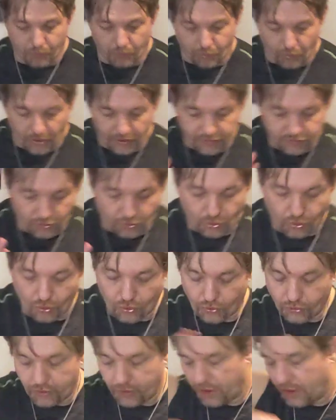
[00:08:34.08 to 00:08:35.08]
Break the
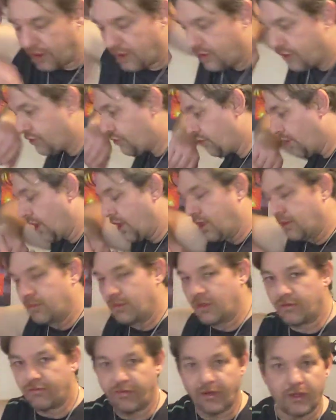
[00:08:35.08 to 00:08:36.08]
hold, strike them
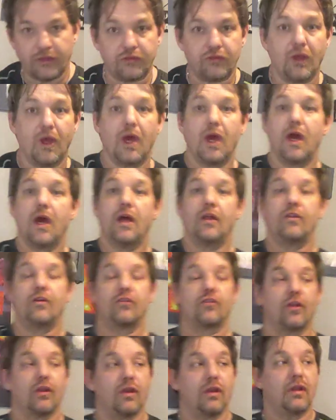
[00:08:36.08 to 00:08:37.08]
in the face.
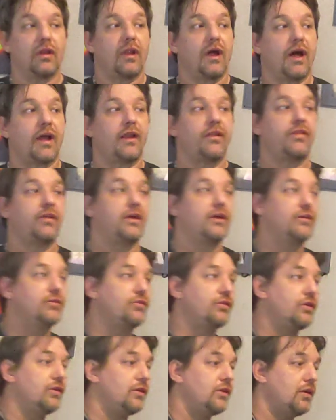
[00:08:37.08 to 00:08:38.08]
There's a lot of
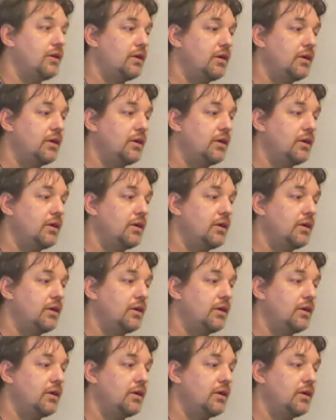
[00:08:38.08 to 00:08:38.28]
things that